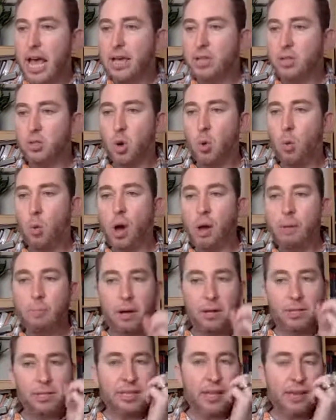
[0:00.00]
So Juan
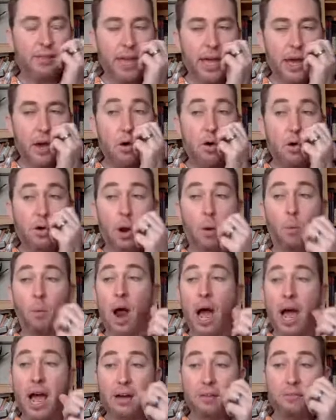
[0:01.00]
Ponce de Leon
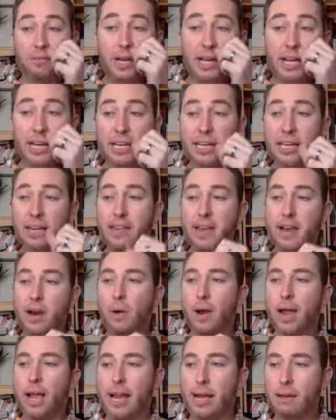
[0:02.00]
arrived in the
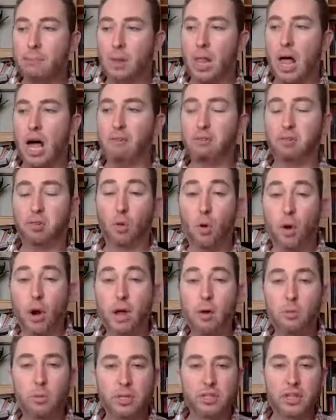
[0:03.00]
area named La
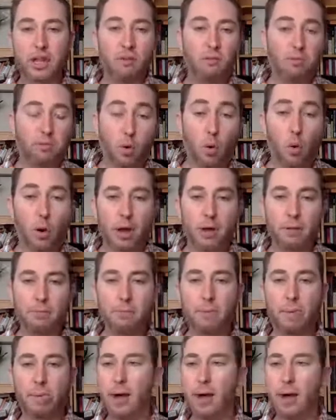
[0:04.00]
Florida, what's now Florida,